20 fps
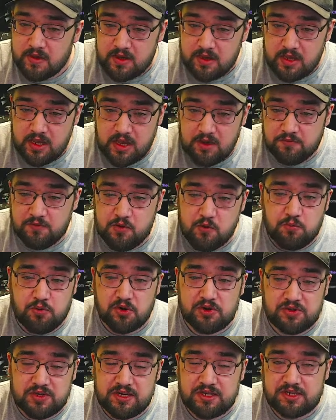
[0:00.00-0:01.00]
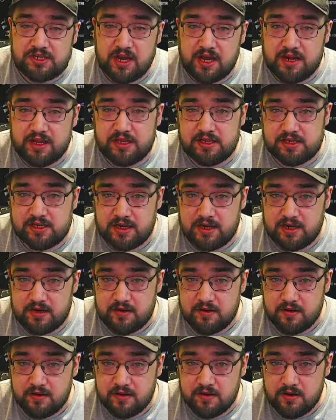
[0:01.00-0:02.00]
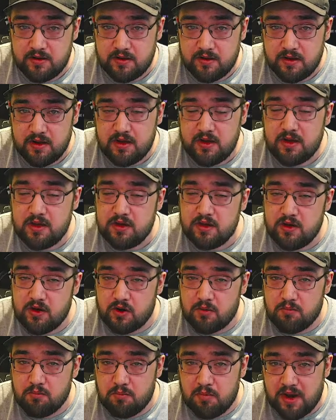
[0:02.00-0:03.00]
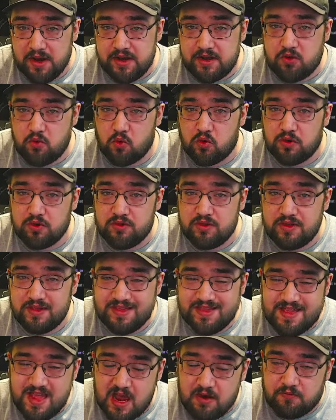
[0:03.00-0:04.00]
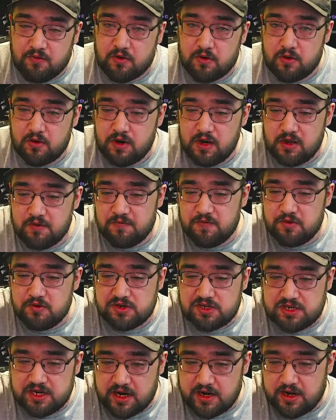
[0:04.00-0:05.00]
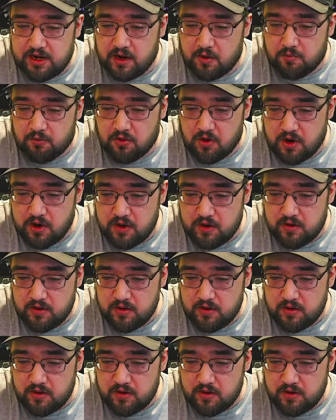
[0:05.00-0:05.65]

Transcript: If you put these settings in, your mic will never, if you set it up right,